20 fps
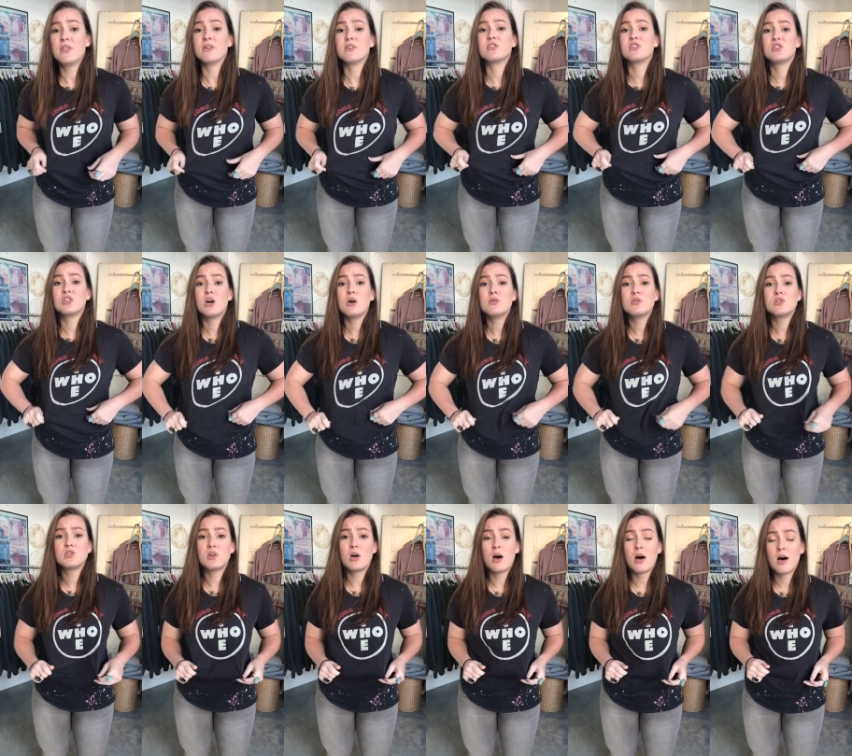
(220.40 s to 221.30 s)
They're so
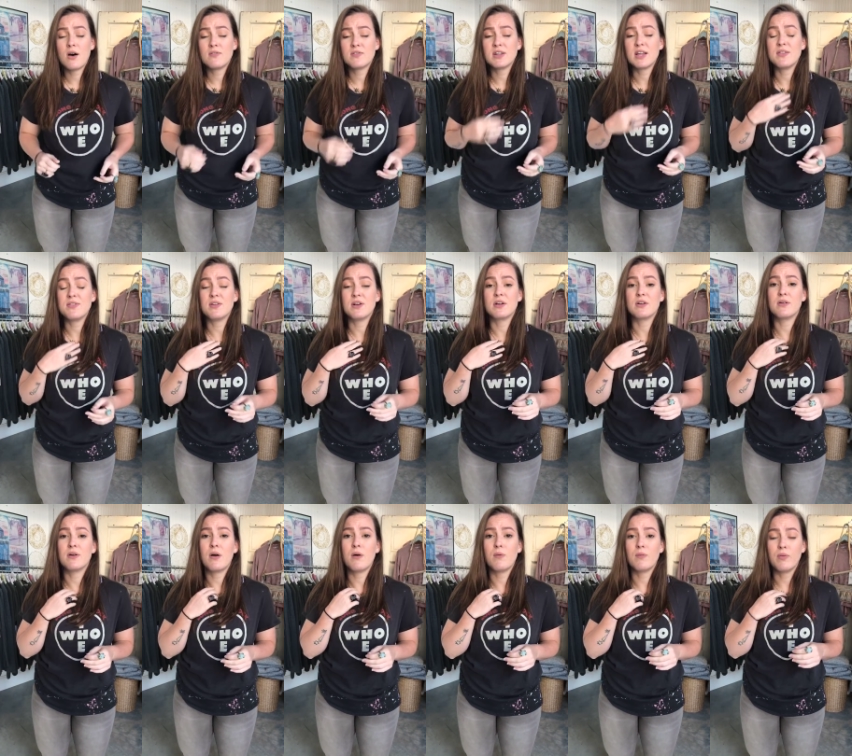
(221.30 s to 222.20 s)
soft and
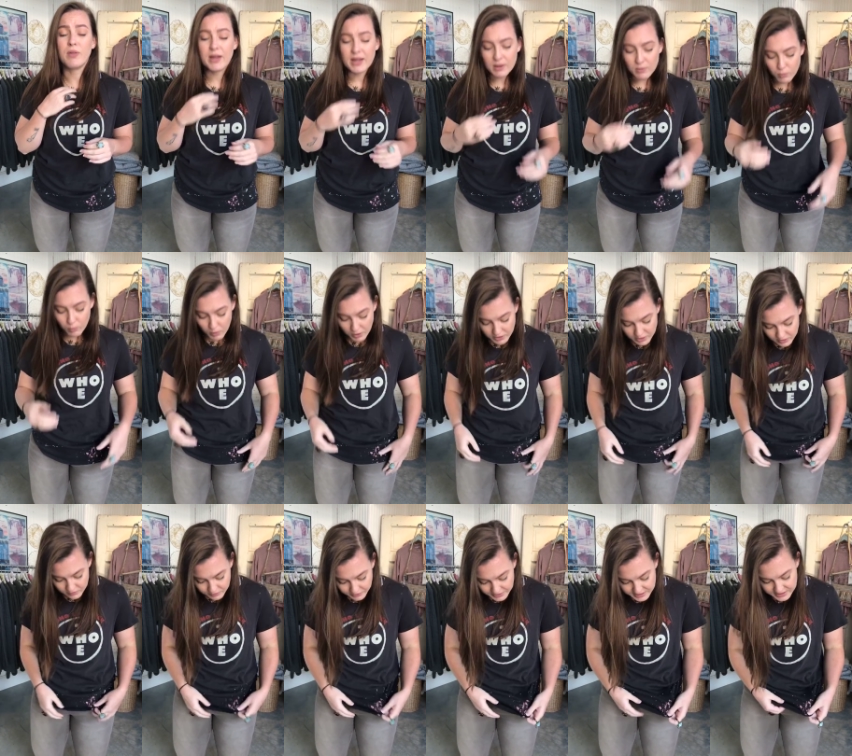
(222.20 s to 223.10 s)
they're like
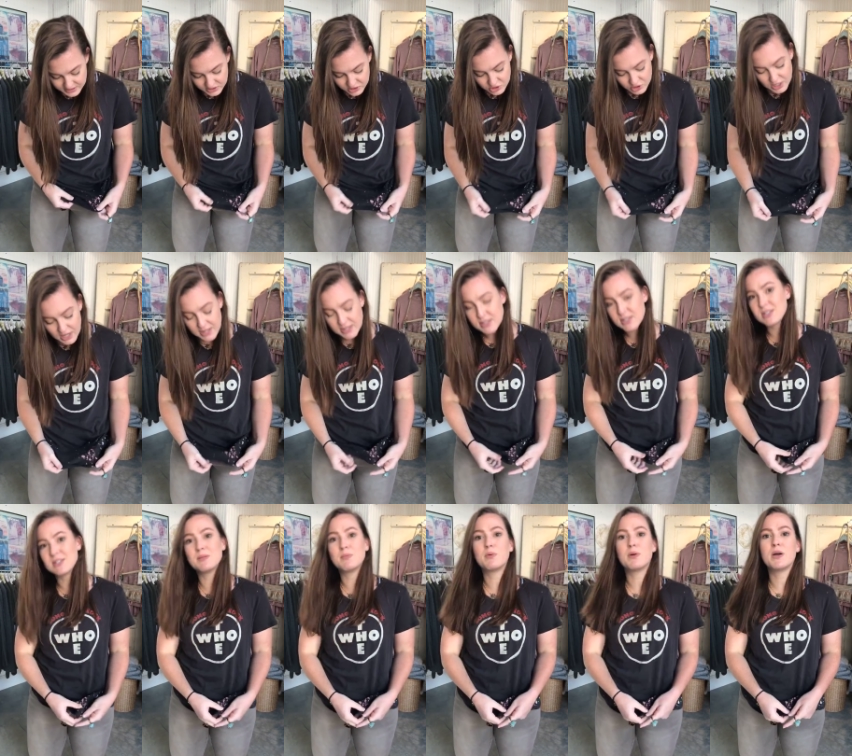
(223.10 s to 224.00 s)
wonderfully
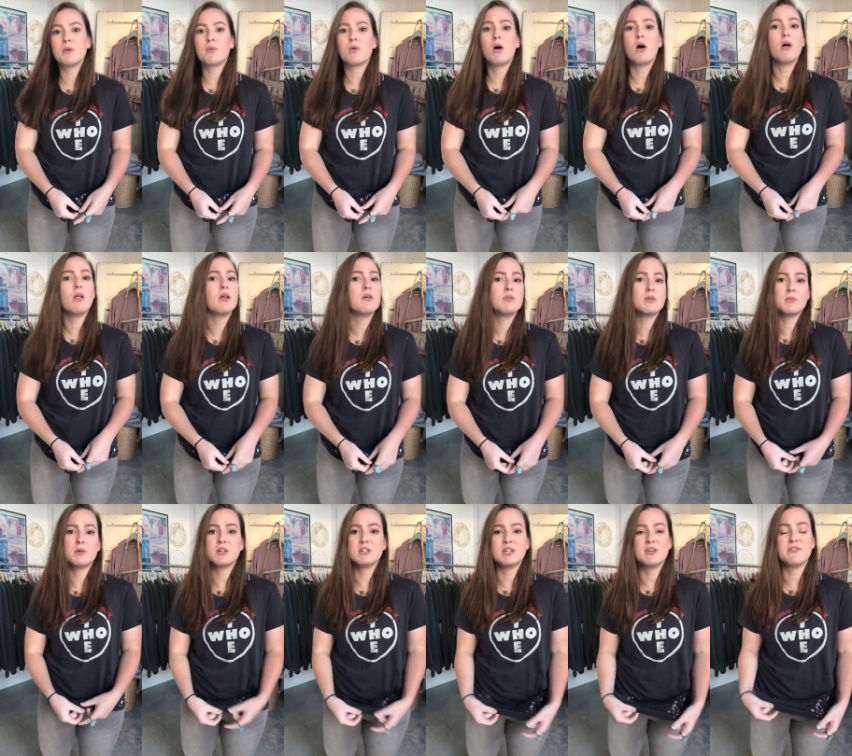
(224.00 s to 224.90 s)
distressed to the point where all of
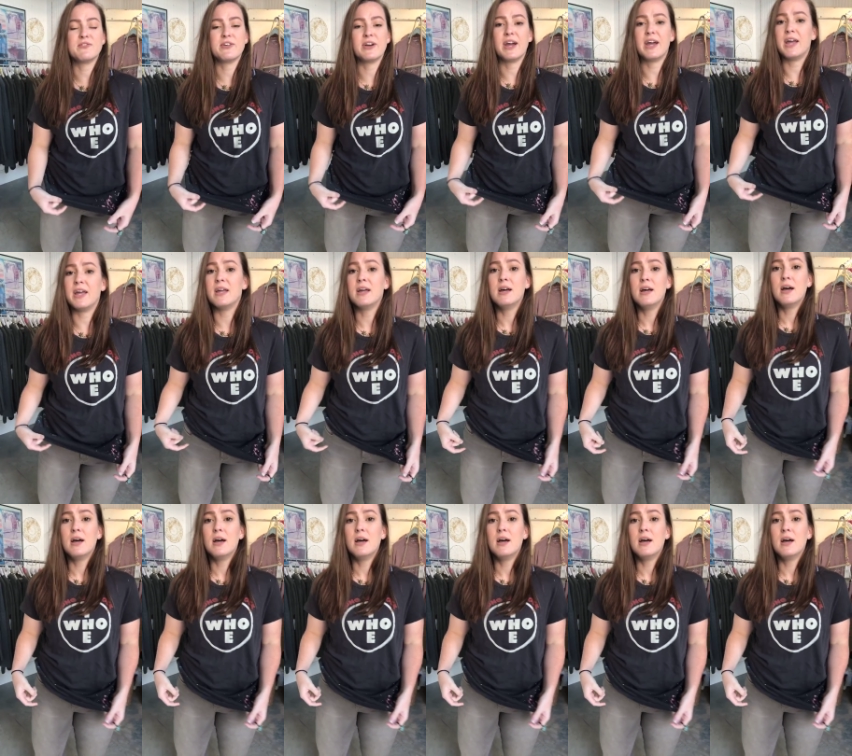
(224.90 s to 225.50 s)
them are different.